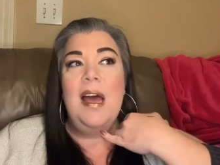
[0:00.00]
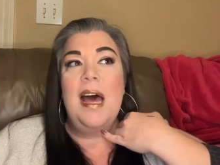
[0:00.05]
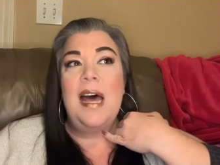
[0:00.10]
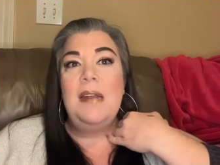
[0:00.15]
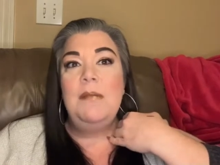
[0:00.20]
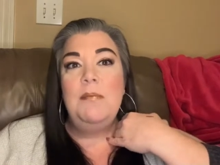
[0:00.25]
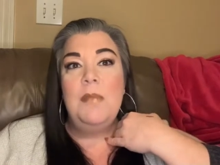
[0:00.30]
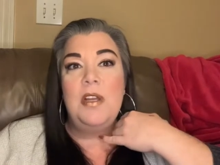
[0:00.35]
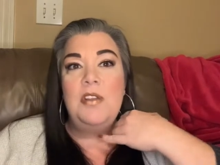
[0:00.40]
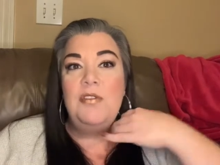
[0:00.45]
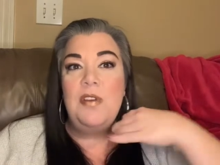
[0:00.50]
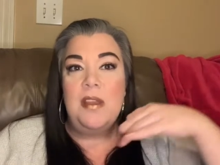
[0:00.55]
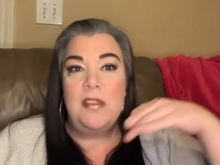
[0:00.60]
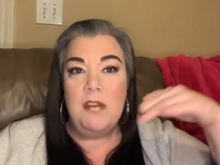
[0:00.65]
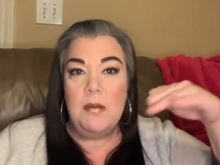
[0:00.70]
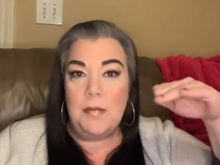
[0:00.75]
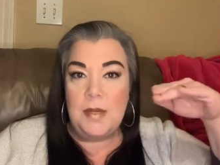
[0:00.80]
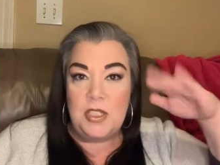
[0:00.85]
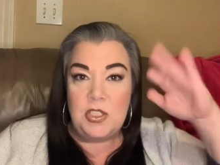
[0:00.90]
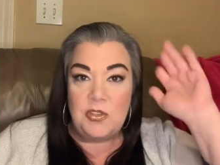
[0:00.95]
I'd much
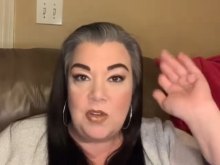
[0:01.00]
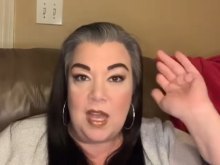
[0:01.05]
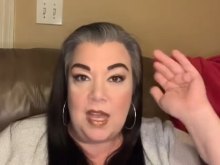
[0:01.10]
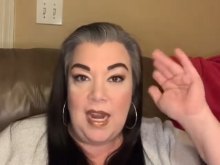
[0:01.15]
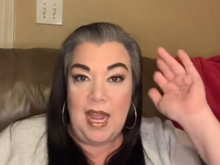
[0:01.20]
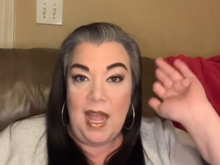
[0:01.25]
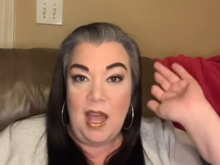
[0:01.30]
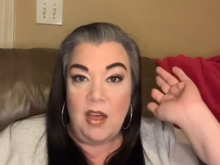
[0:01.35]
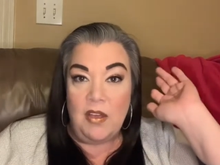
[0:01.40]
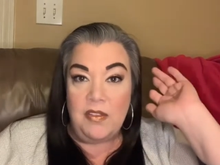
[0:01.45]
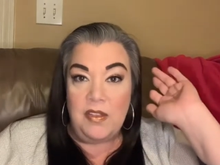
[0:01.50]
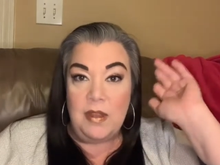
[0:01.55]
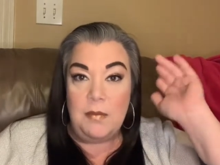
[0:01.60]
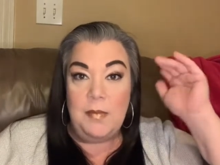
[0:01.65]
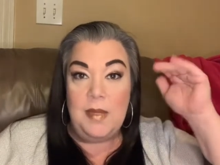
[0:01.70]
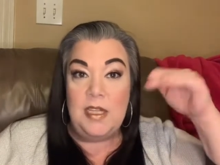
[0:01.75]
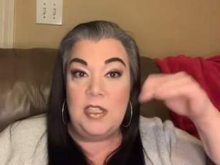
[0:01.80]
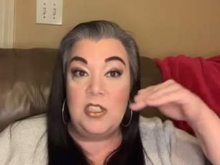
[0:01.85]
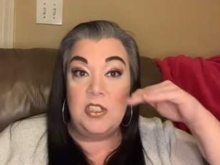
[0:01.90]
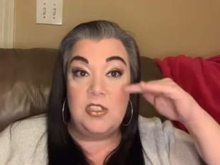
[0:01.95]
rather it be dried out than
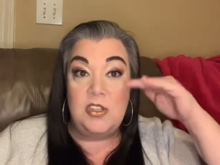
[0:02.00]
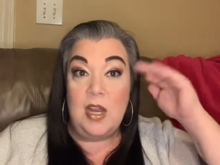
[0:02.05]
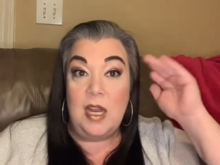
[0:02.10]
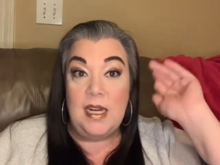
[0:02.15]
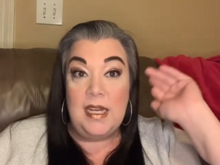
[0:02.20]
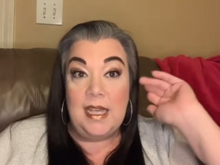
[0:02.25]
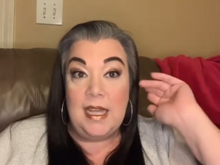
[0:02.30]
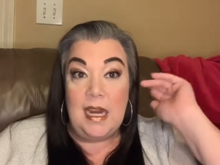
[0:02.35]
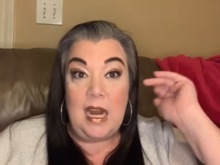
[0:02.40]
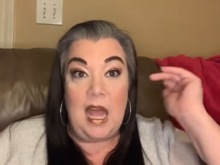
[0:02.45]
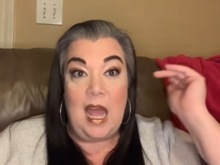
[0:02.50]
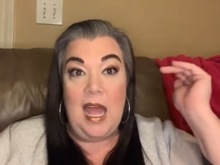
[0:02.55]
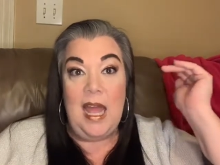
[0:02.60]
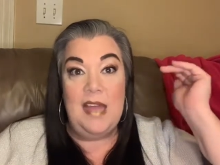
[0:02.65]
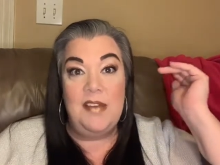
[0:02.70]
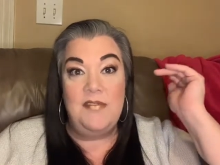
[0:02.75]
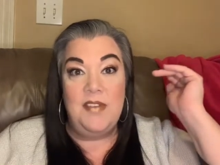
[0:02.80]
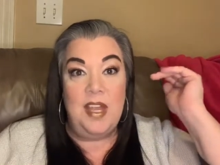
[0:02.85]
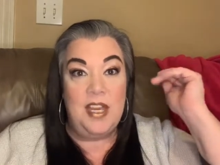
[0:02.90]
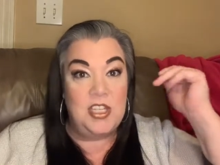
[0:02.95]
me just trying to get an
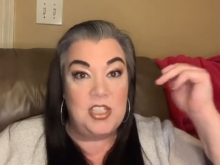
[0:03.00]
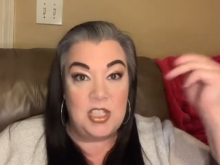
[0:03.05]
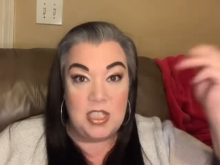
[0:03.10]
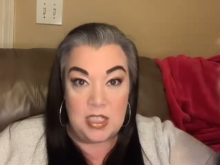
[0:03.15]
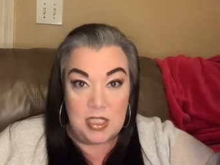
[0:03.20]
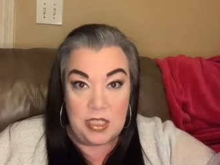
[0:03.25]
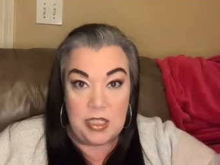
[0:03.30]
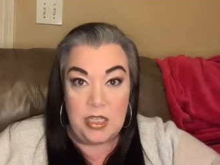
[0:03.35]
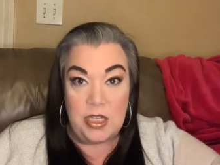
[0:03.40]
eye infection,